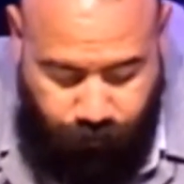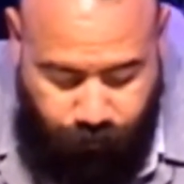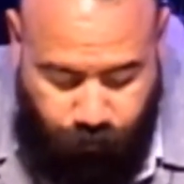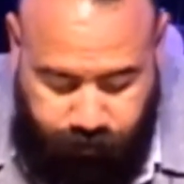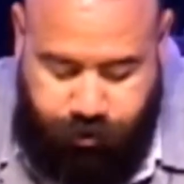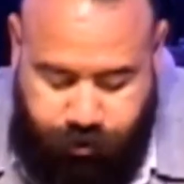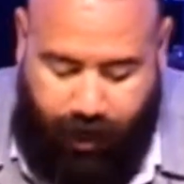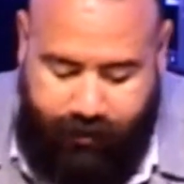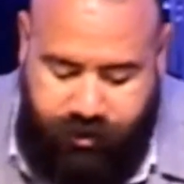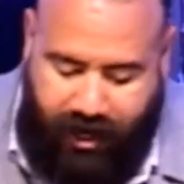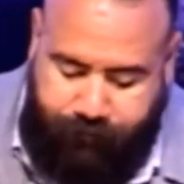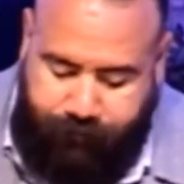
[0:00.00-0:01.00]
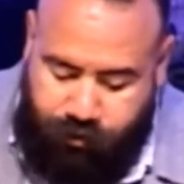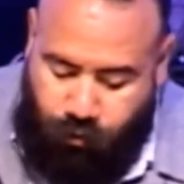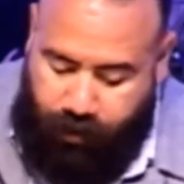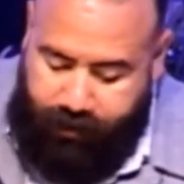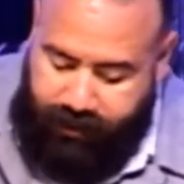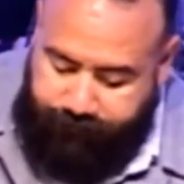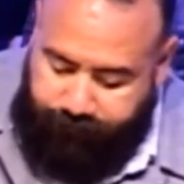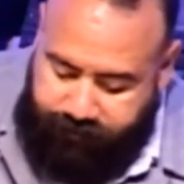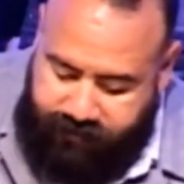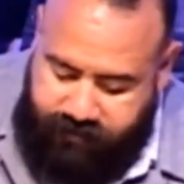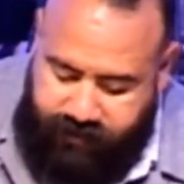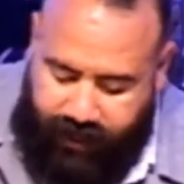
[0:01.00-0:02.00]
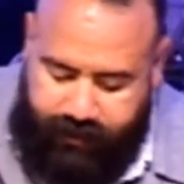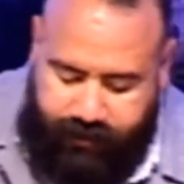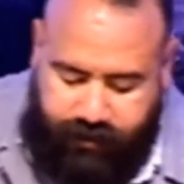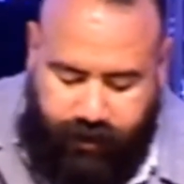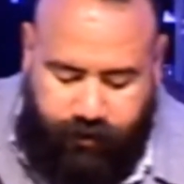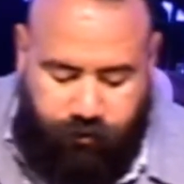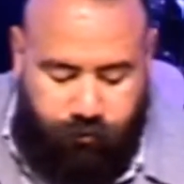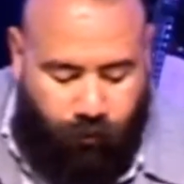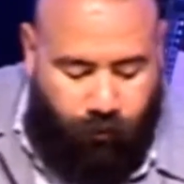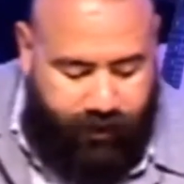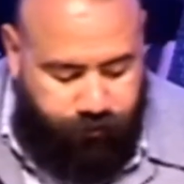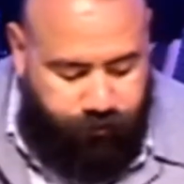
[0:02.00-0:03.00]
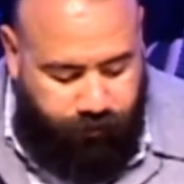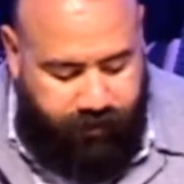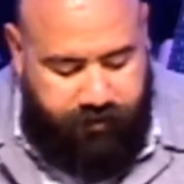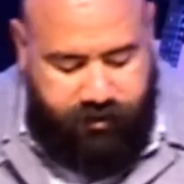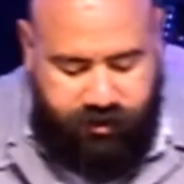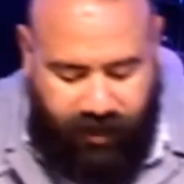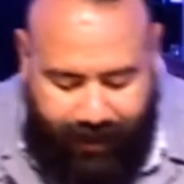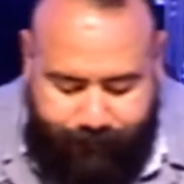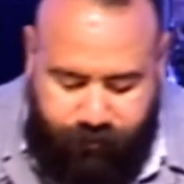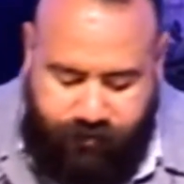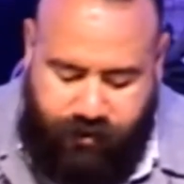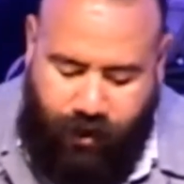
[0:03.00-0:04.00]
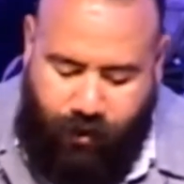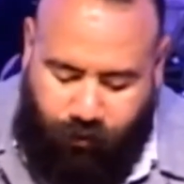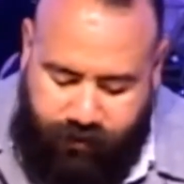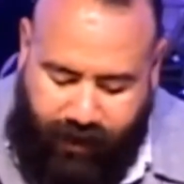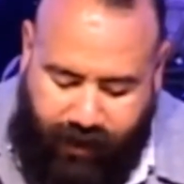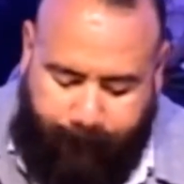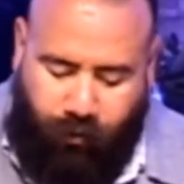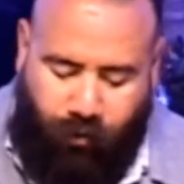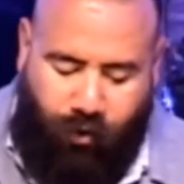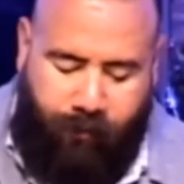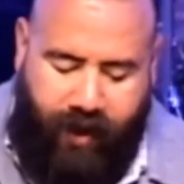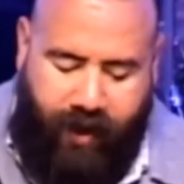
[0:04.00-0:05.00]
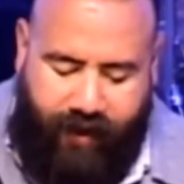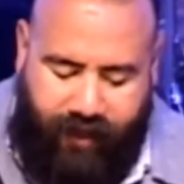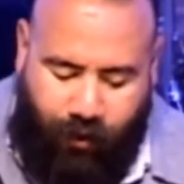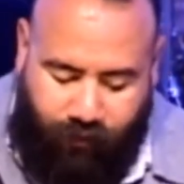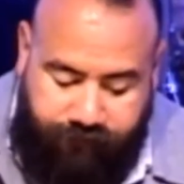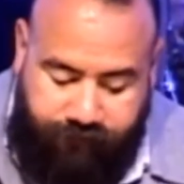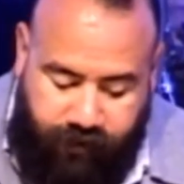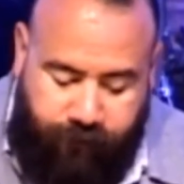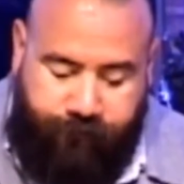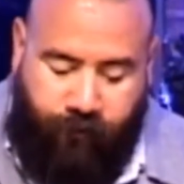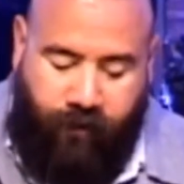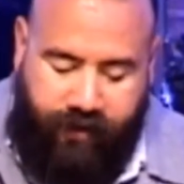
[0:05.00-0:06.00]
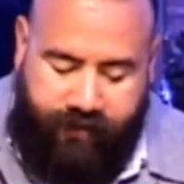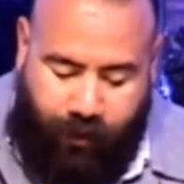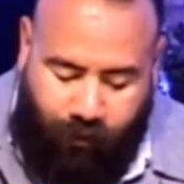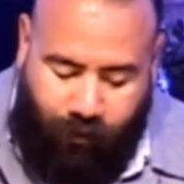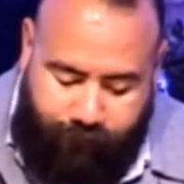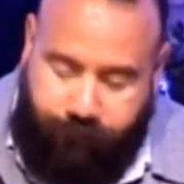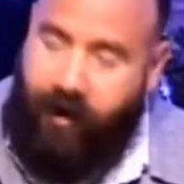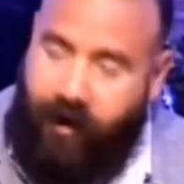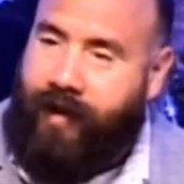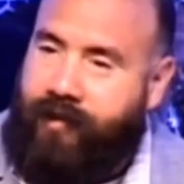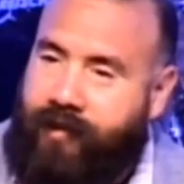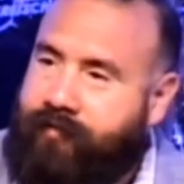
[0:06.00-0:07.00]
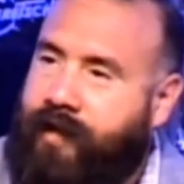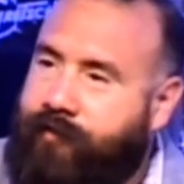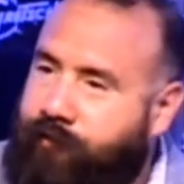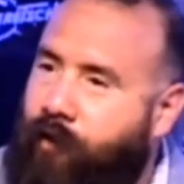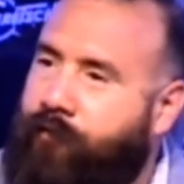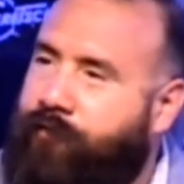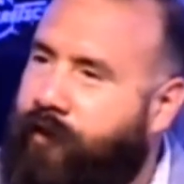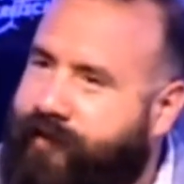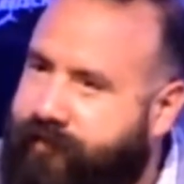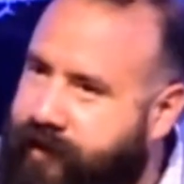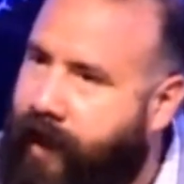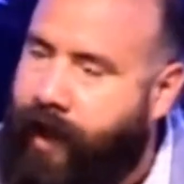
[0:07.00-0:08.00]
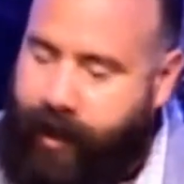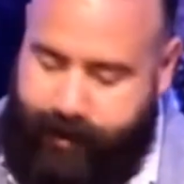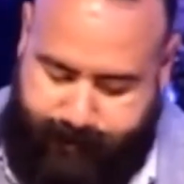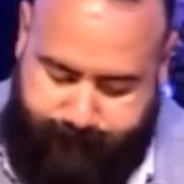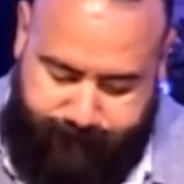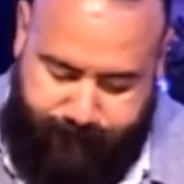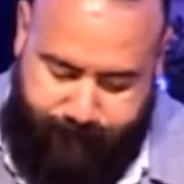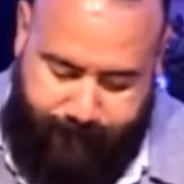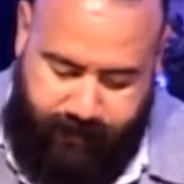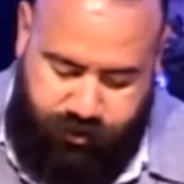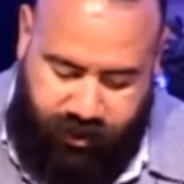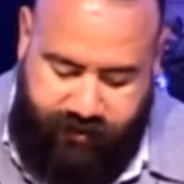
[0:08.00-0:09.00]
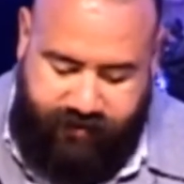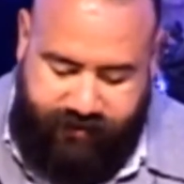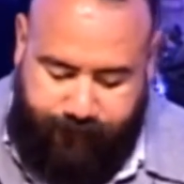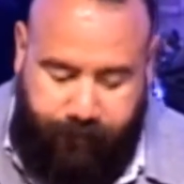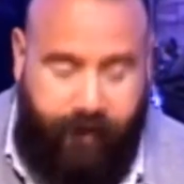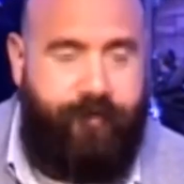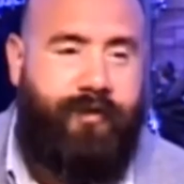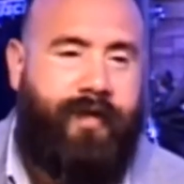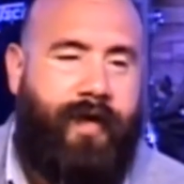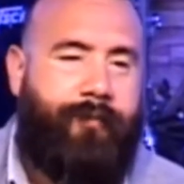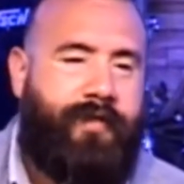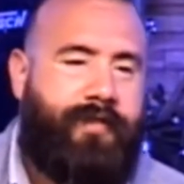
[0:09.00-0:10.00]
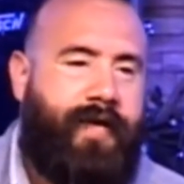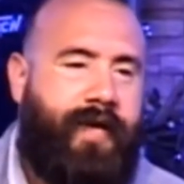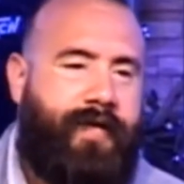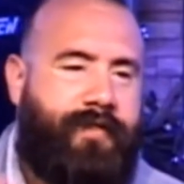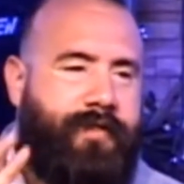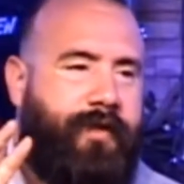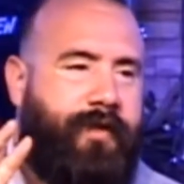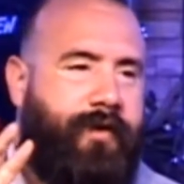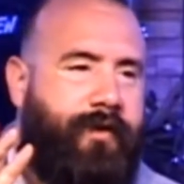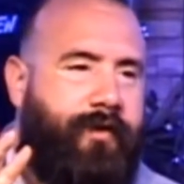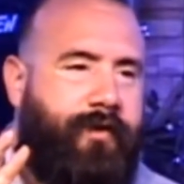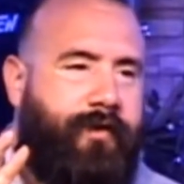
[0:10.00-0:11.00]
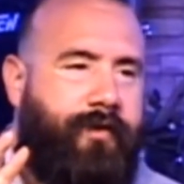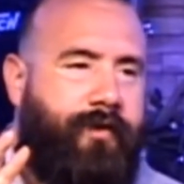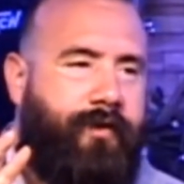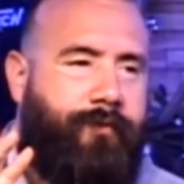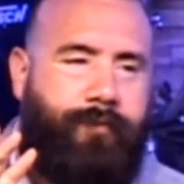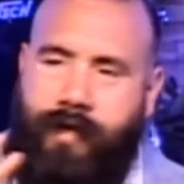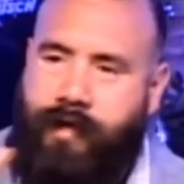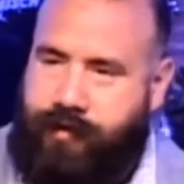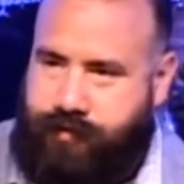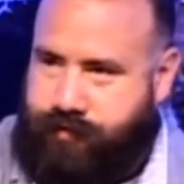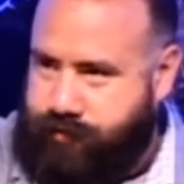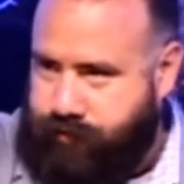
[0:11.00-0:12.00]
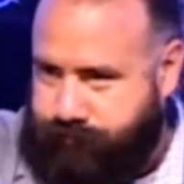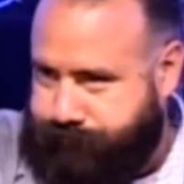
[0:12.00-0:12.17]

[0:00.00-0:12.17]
Well, in John chapter 20 and verses 19 to 23, the disciples were in the upper room and they were fearful. They were afraid. They said, It's over, it's done. Jesus appears to them and says, Peace,